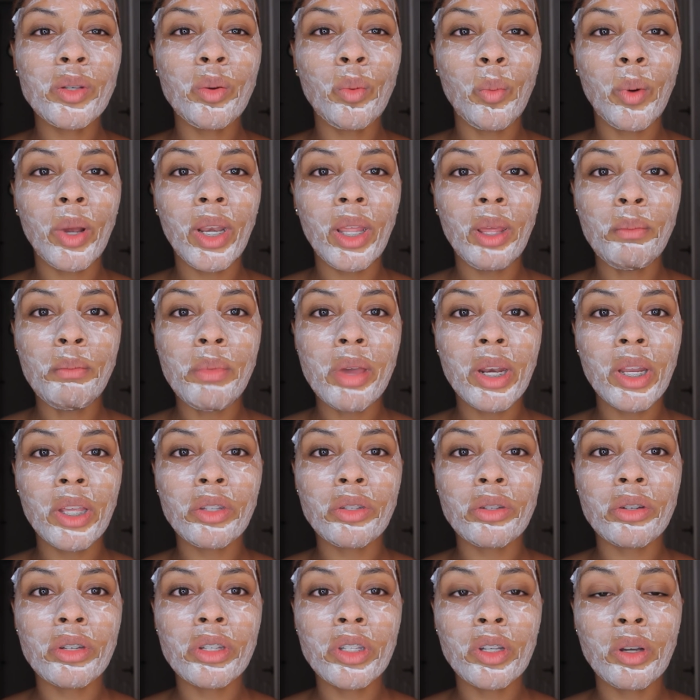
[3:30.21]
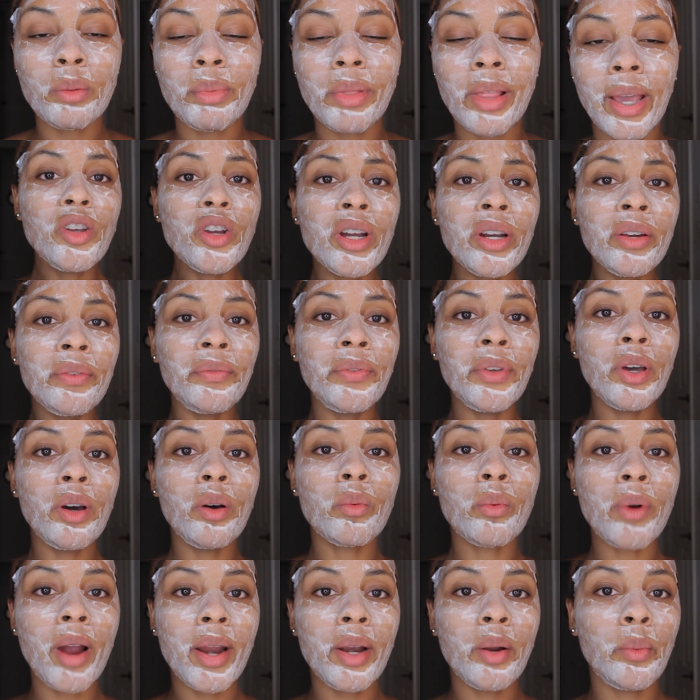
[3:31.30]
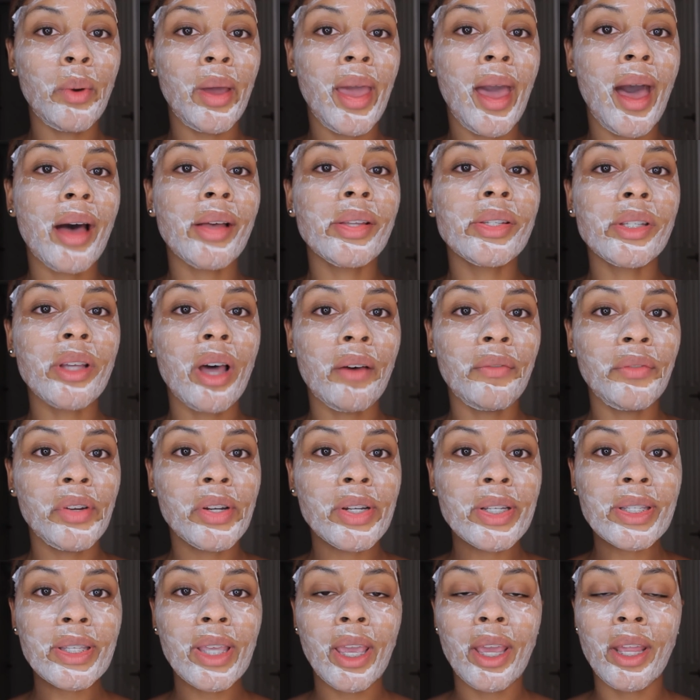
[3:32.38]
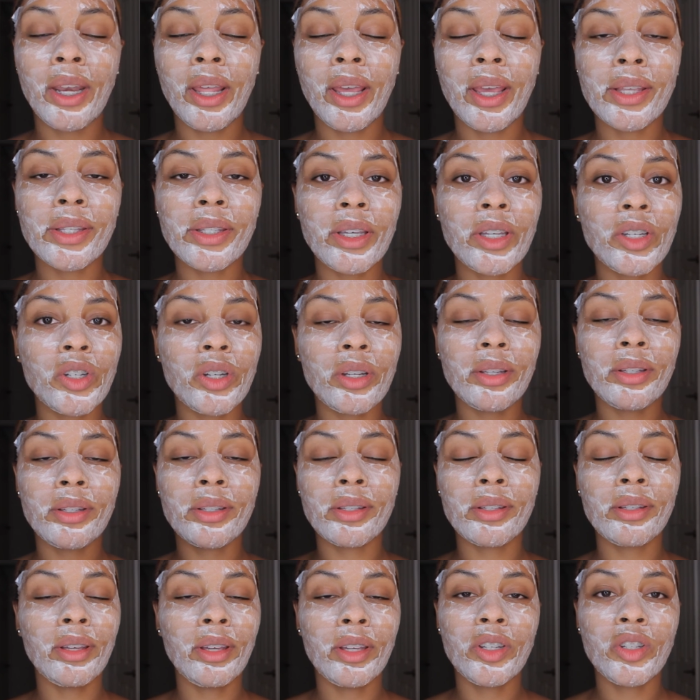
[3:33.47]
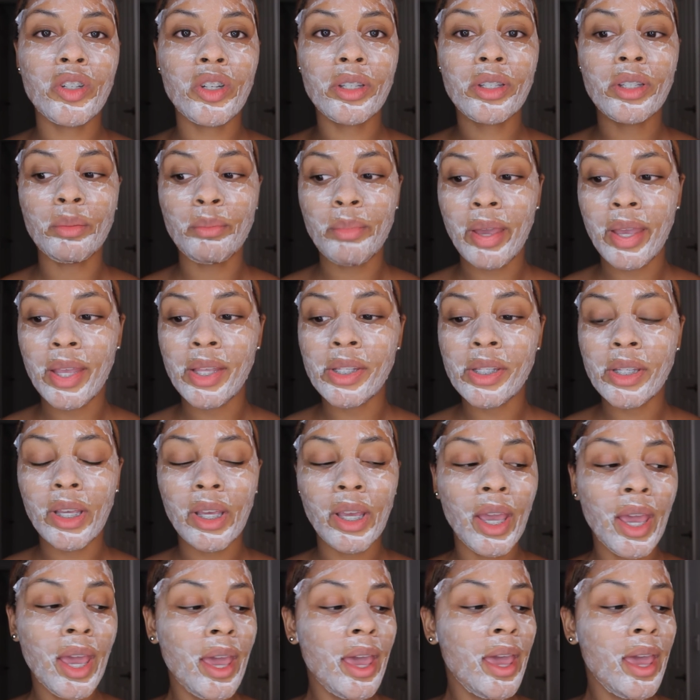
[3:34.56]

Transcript: 20 minutes or so but you're going to feel right away how soft your skin is it just it's just amazing